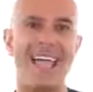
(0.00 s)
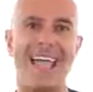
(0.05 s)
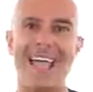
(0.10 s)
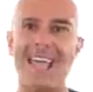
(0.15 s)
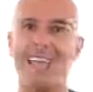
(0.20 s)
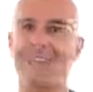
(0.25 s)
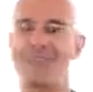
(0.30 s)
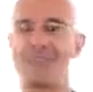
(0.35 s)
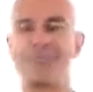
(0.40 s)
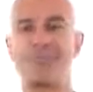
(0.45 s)

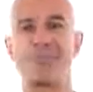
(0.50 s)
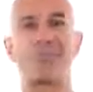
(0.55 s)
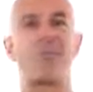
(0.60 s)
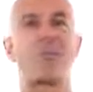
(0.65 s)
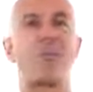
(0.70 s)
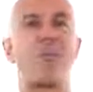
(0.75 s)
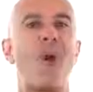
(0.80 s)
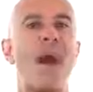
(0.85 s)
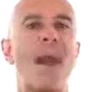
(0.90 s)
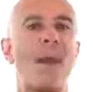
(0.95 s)
And if you
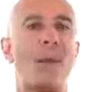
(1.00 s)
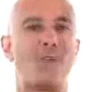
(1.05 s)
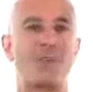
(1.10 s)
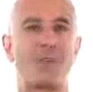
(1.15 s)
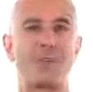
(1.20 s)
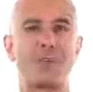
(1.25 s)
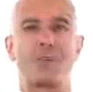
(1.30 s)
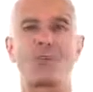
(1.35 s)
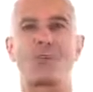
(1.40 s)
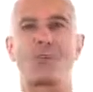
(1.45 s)
rewire
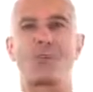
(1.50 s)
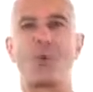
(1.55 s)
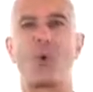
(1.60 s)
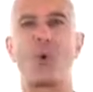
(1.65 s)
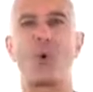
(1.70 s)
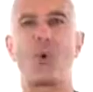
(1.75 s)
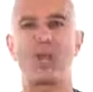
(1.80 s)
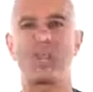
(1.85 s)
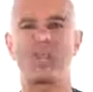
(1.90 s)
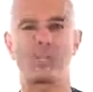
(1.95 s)
their
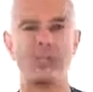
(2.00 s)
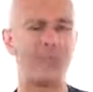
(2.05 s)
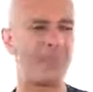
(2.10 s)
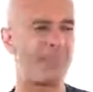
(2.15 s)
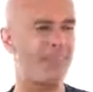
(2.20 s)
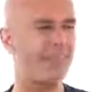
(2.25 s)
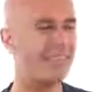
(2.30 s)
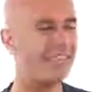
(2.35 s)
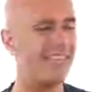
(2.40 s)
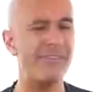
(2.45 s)
story so they
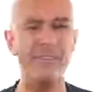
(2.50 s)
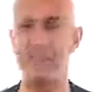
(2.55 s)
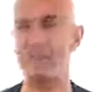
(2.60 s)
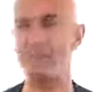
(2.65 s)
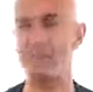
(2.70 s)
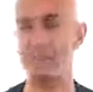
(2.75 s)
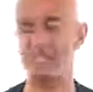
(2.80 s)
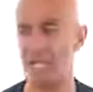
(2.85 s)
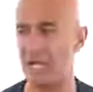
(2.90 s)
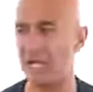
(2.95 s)
believe in
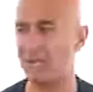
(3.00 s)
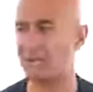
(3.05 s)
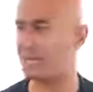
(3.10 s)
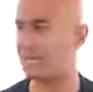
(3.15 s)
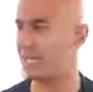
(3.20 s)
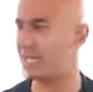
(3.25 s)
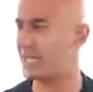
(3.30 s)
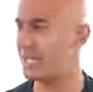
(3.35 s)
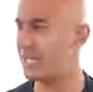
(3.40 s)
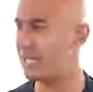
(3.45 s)
themselves
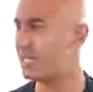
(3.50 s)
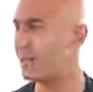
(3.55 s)
and they say,